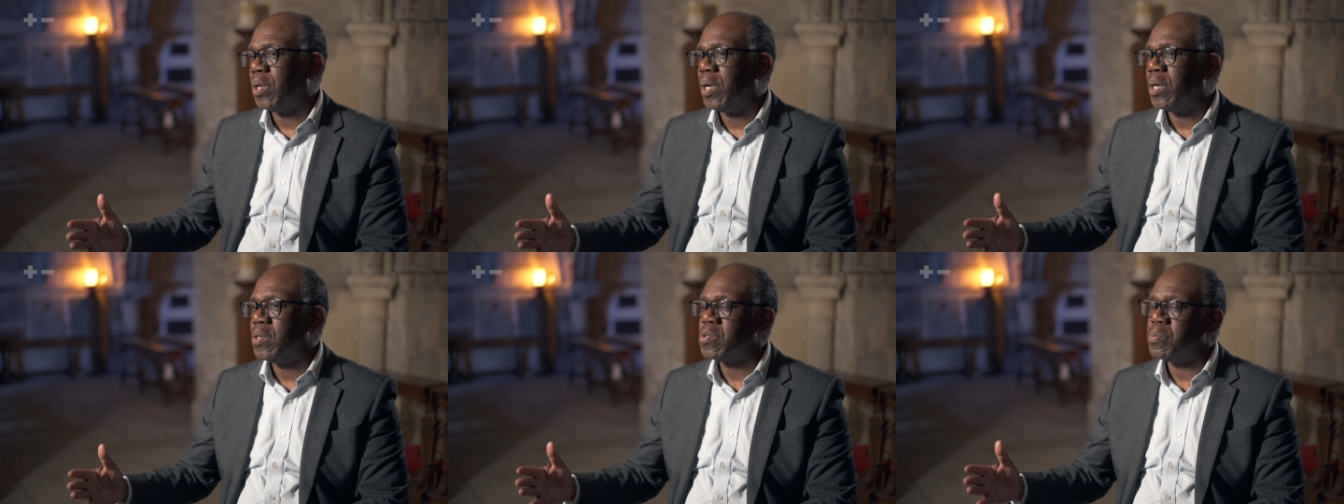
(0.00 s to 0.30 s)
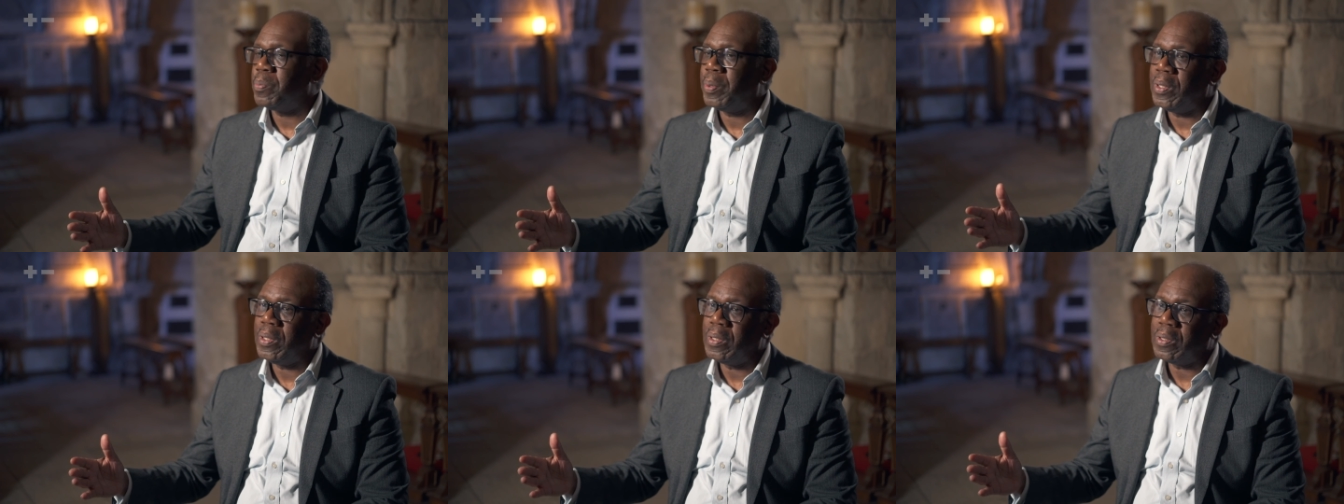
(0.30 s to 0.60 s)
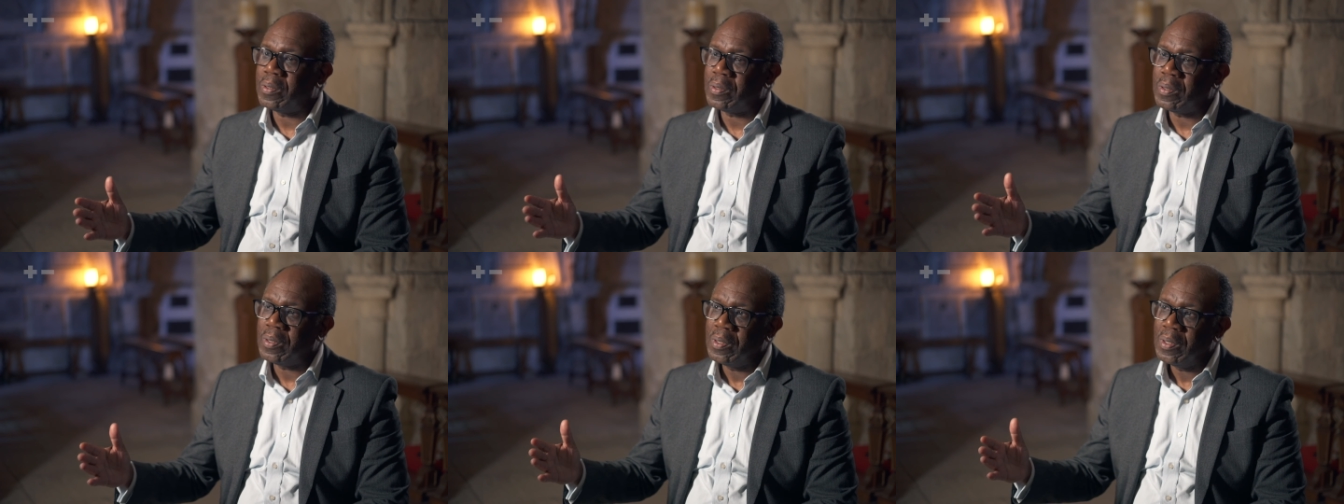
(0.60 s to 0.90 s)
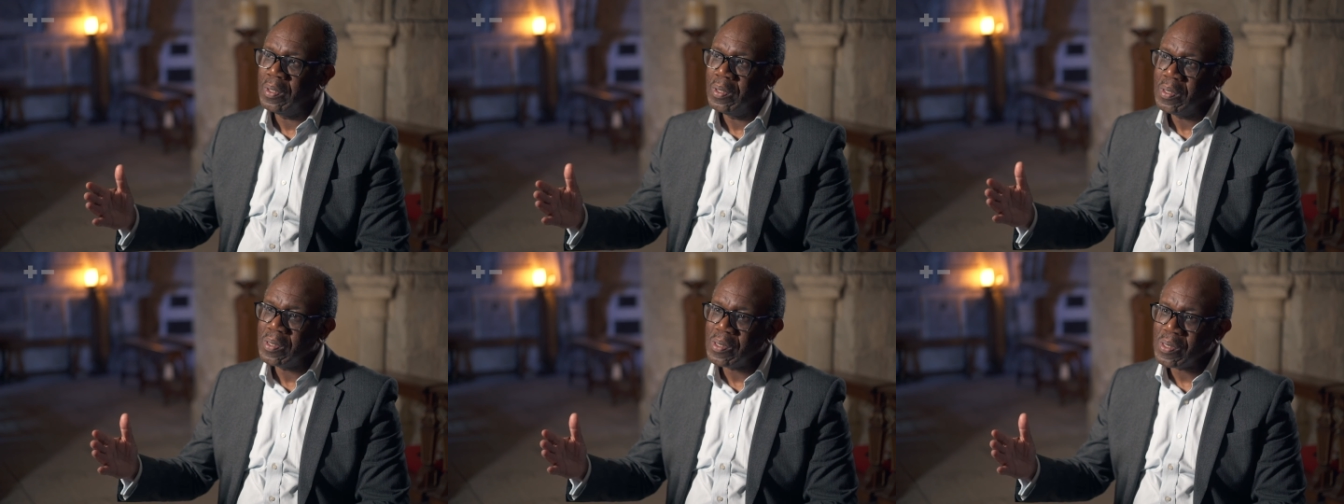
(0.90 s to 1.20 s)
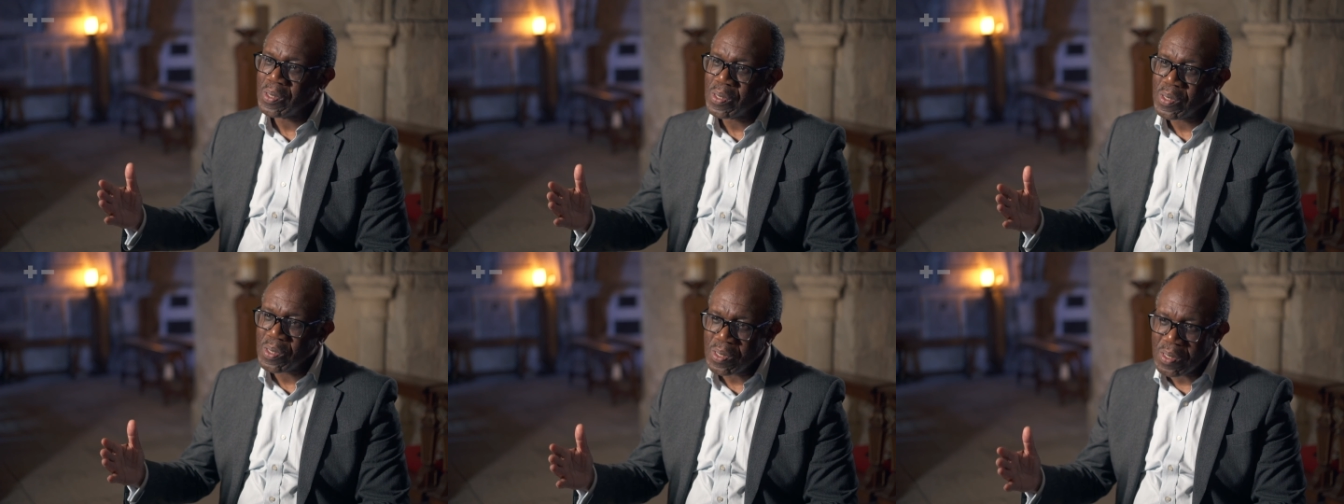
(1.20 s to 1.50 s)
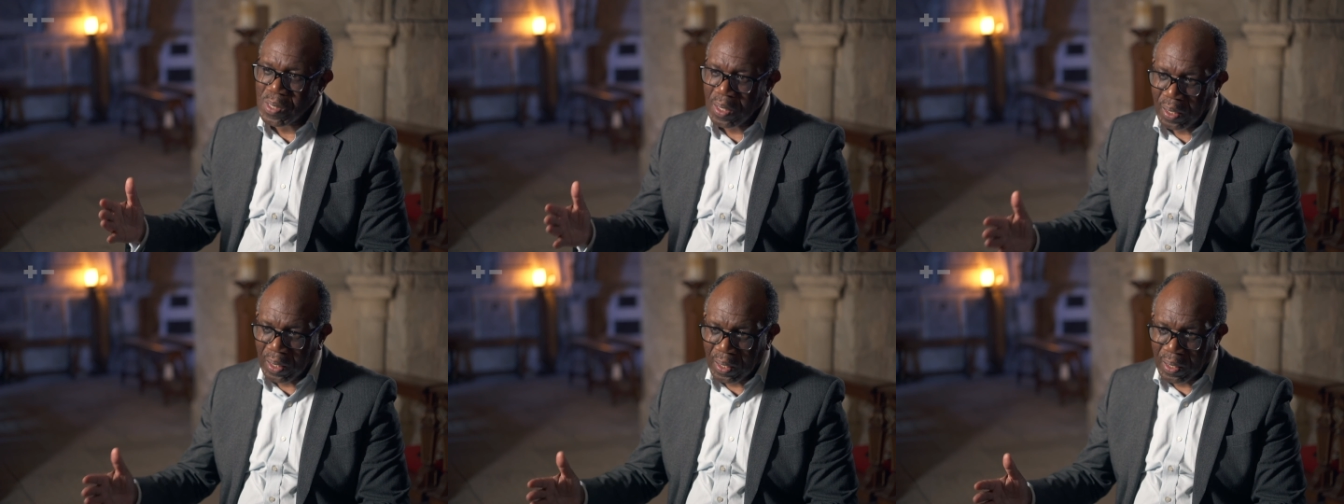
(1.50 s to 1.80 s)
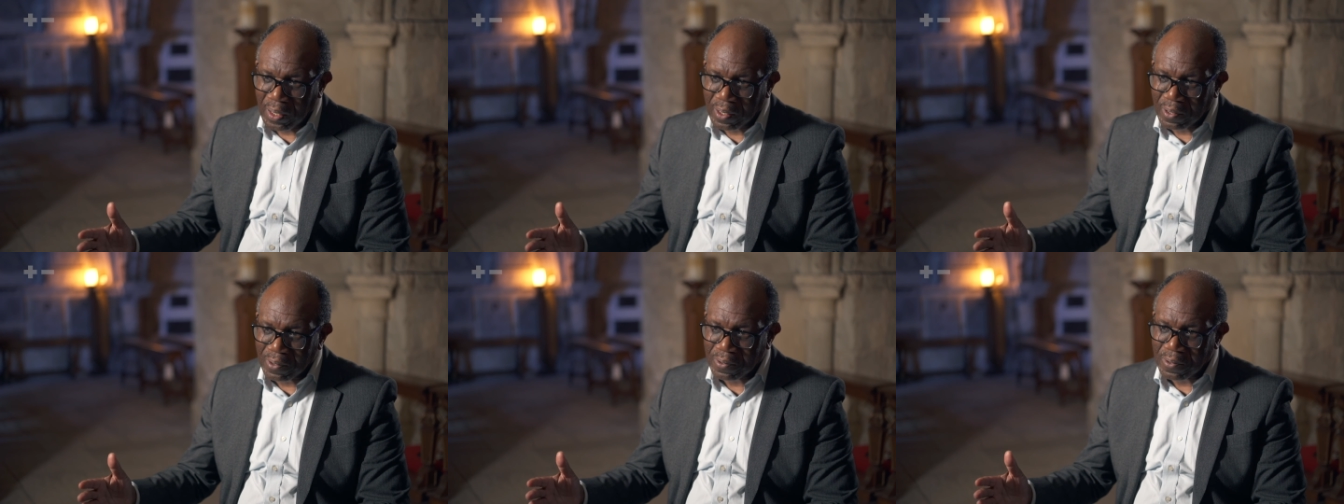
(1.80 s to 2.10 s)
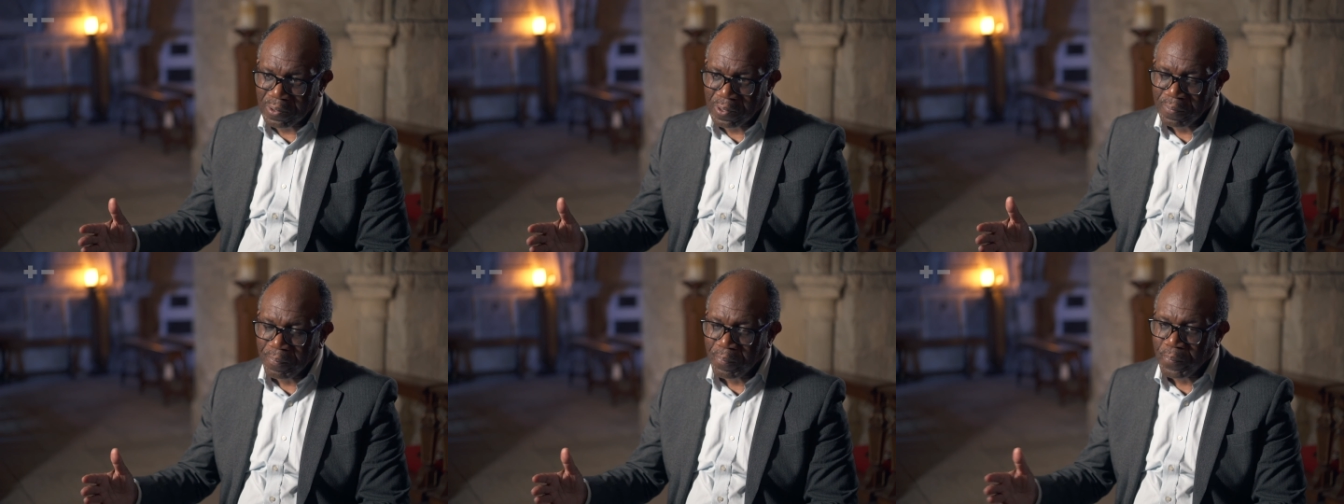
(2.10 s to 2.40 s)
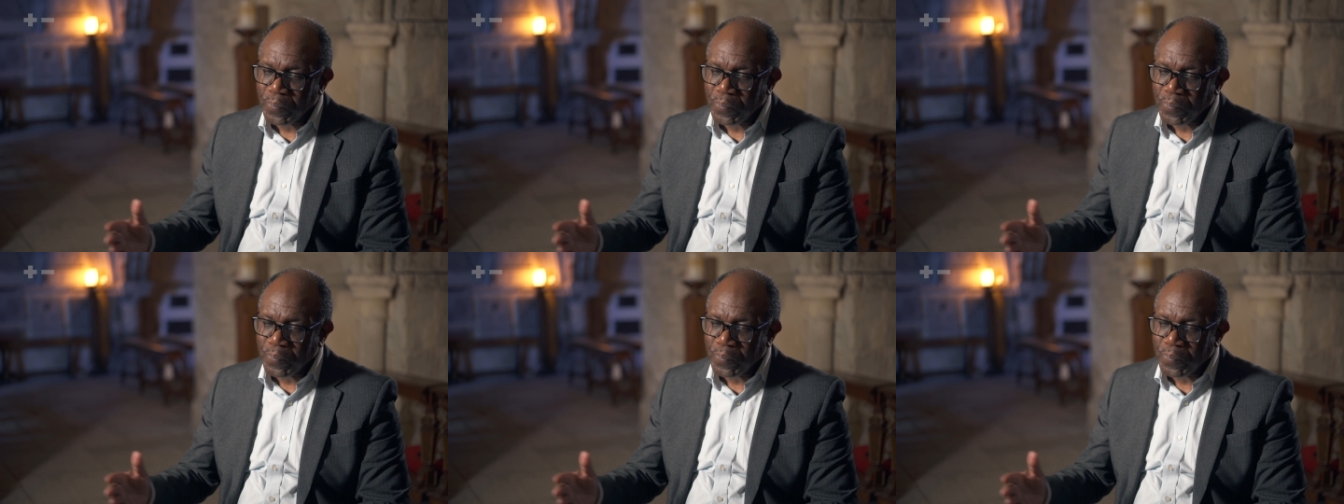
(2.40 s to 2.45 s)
has been sustained